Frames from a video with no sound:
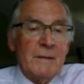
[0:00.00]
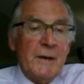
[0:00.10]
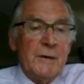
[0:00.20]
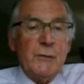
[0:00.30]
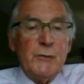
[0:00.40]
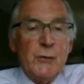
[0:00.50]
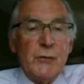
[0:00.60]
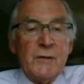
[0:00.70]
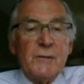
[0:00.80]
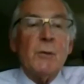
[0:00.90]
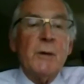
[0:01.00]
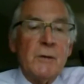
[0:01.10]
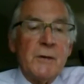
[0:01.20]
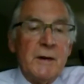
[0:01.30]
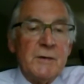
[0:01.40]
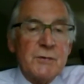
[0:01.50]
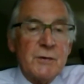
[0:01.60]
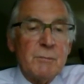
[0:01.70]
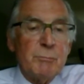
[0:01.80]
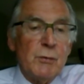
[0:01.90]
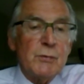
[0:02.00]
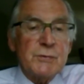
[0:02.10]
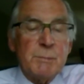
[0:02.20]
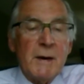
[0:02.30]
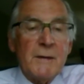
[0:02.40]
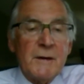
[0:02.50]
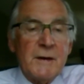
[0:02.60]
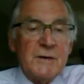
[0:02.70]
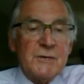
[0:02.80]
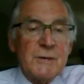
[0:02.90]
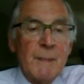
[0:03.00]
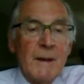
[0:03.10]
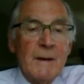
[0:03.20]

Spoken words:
than if you think the real danger posed by the case